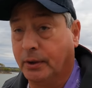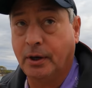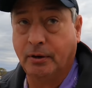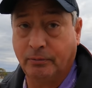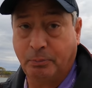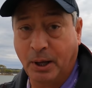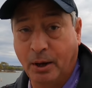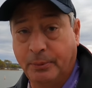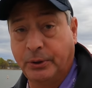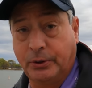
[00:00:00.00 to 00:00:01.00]
of
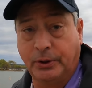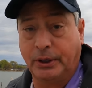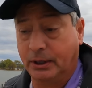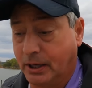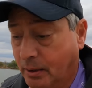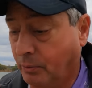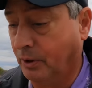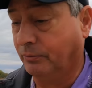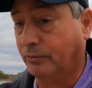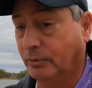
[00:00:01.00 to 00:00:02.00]
Plowman Creek
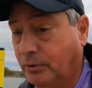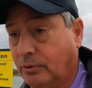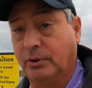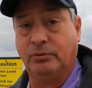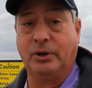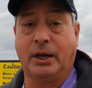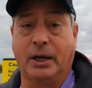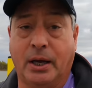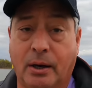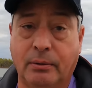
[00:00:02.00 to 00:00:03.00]
campground so that you can check
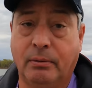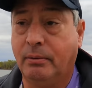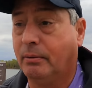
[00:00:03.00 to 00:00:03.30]
it out.